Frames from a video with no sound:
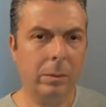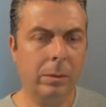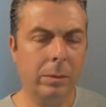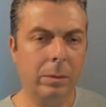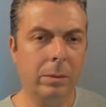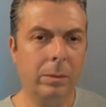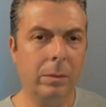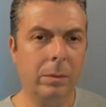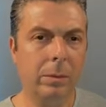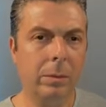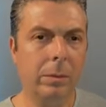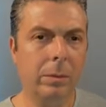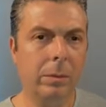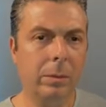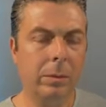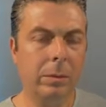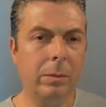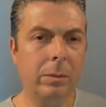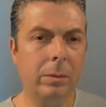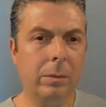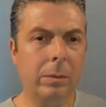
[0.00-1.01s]

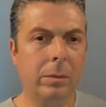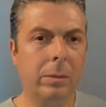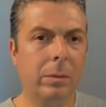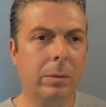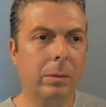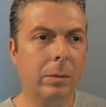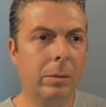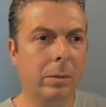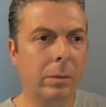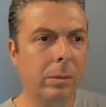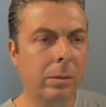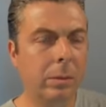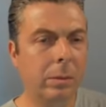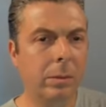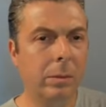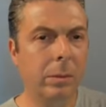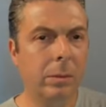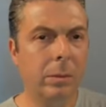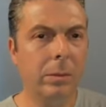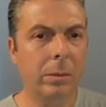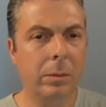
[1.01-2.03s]

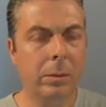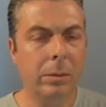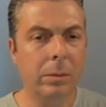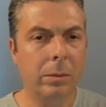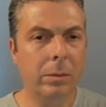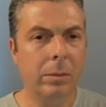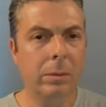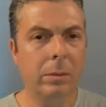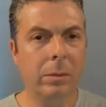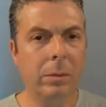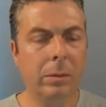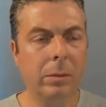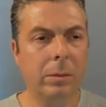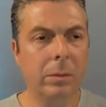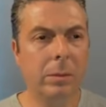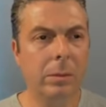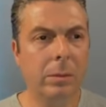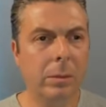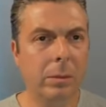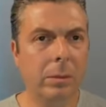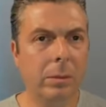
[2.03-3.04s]

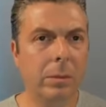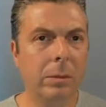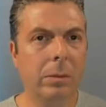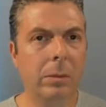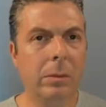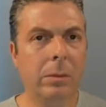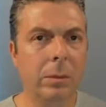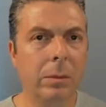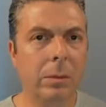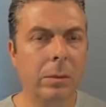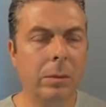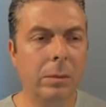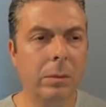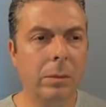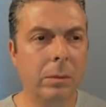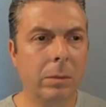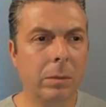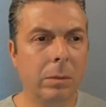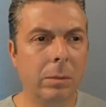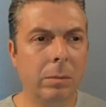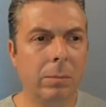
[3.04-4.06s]

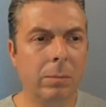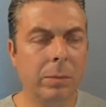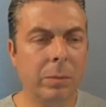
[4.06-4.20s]
This person isn't speaking.